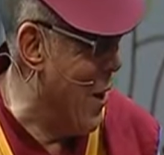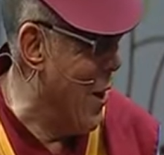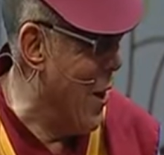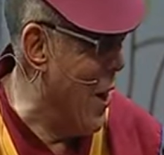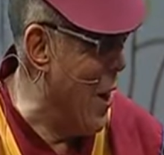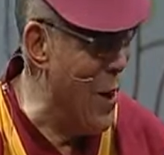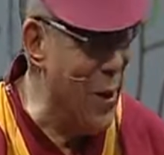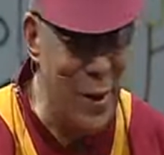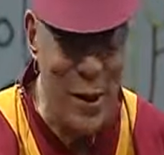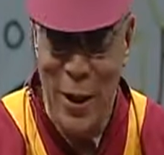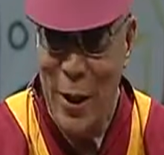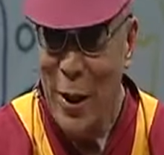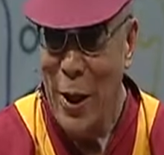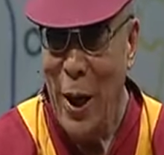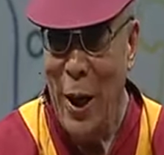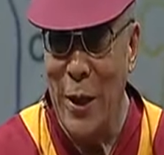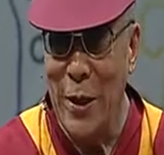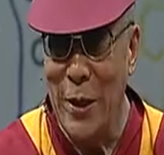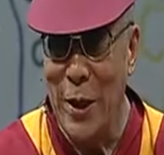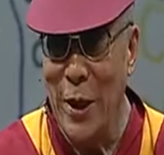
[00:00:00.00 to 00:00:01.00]
I,
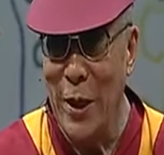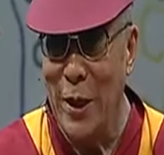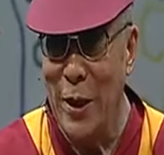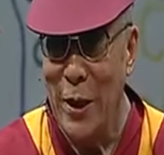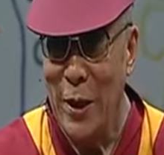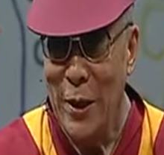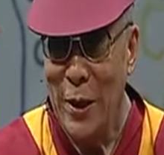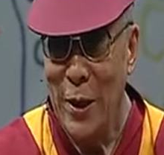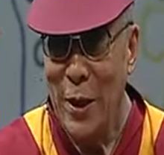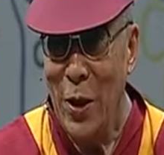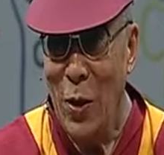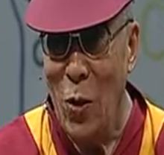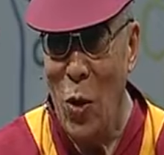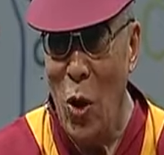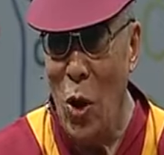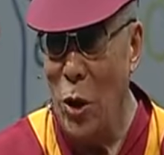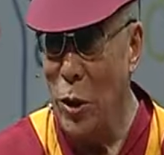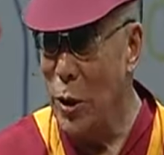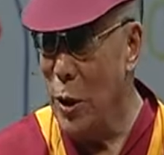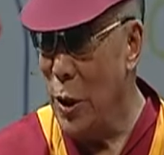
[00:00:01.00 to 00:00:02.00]
I think
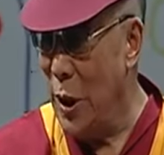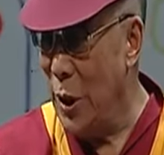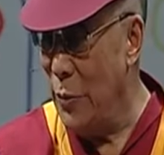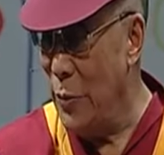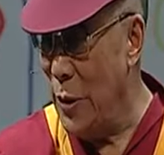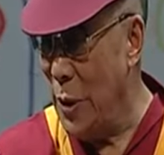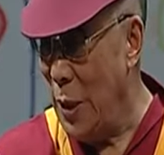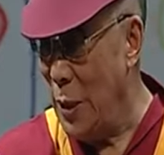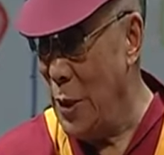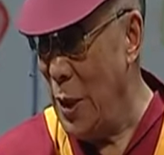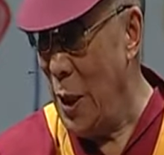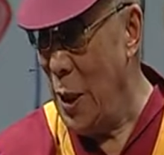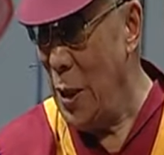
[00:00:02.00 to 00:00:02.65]
God gives kasa,